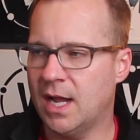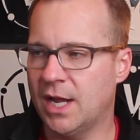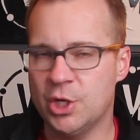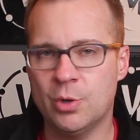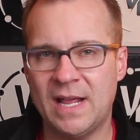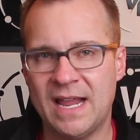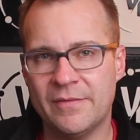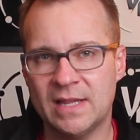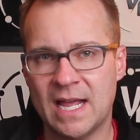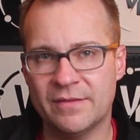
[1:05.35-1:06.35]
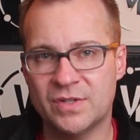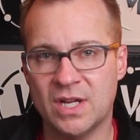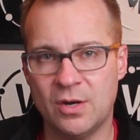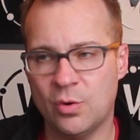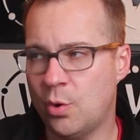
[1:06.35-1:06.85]
you don't have a lot of
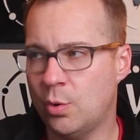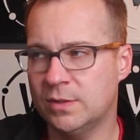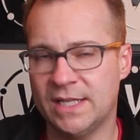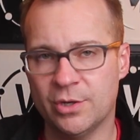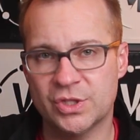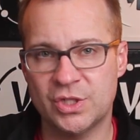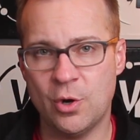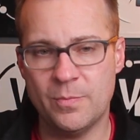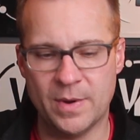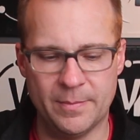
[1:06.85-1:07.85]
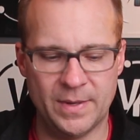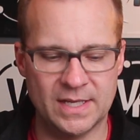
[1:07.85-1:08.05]
tunnel holding your scope up.